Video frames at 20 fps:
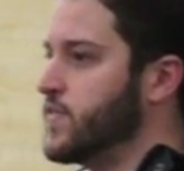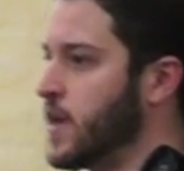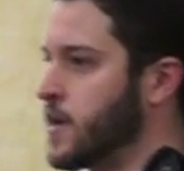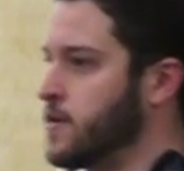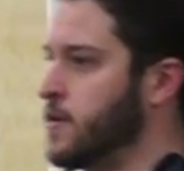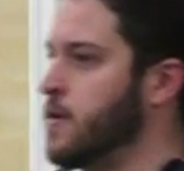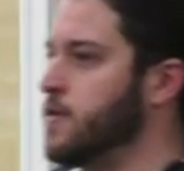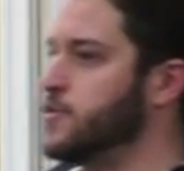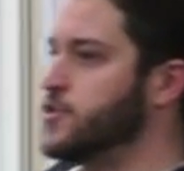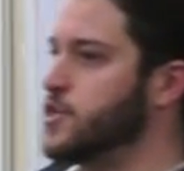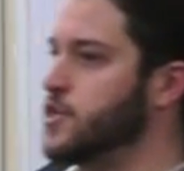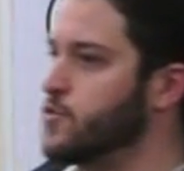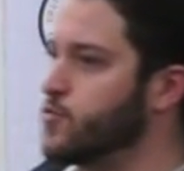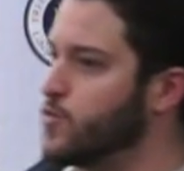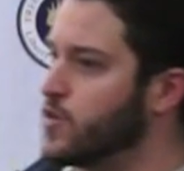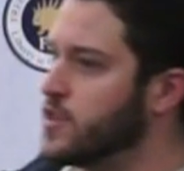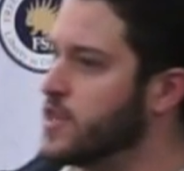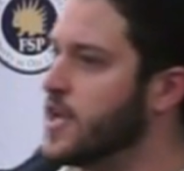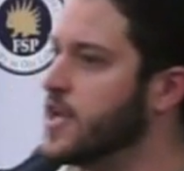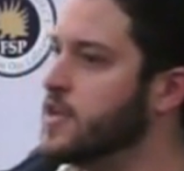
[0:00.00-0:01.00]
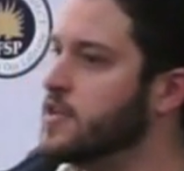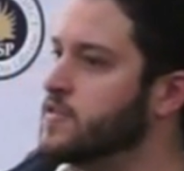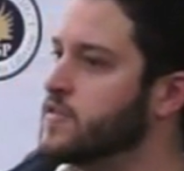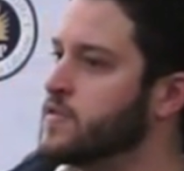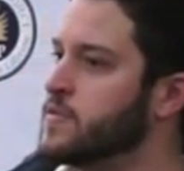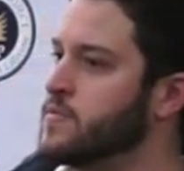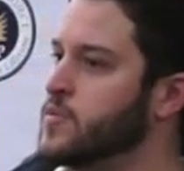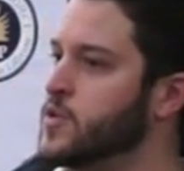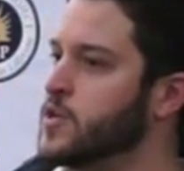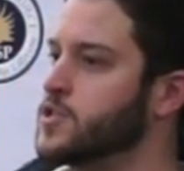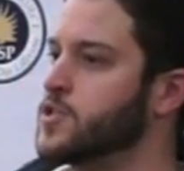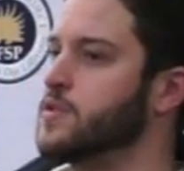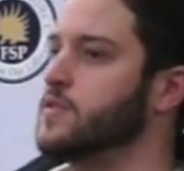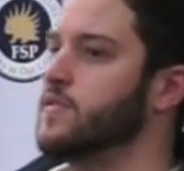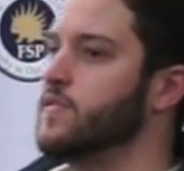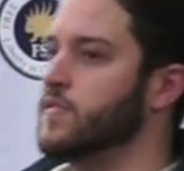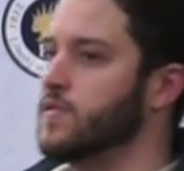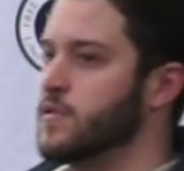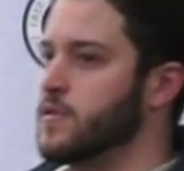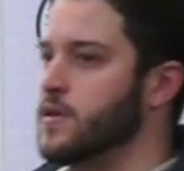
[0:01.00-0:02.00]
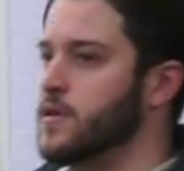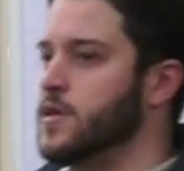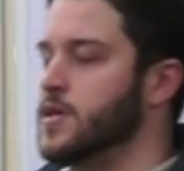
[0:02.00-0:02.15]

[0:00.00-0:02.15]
technology related to munitions